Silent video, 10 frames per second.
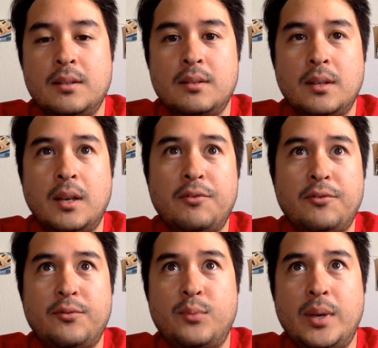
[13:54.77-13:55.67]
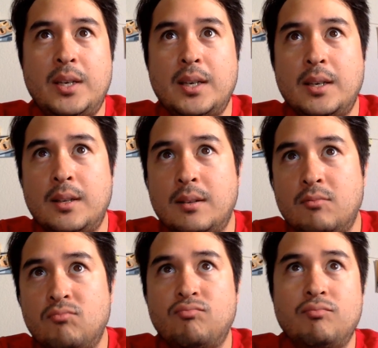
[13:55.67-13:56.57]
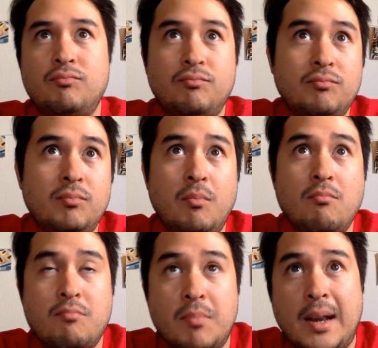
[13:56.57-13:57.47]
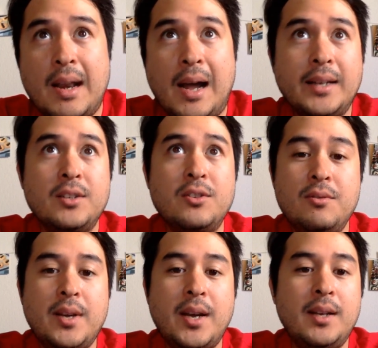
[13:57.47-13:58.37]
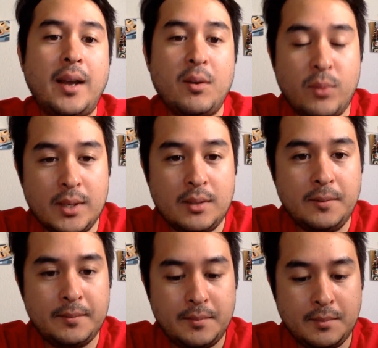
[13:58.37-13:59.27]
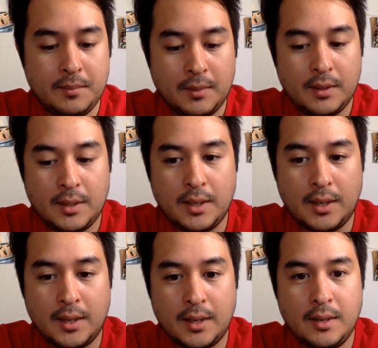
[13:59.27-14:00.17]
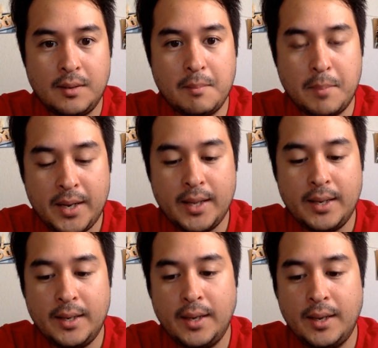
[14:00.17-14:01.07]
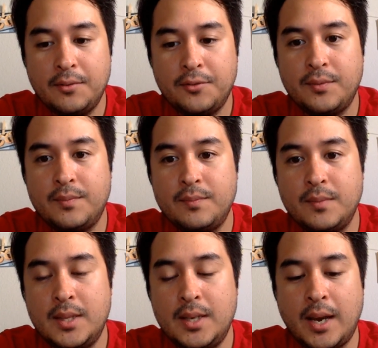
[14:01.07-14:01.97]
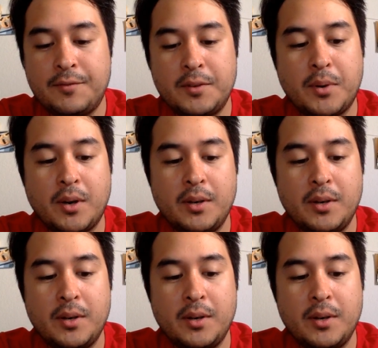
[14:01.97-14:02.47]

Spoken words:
if we can not do that, I will. But if the after party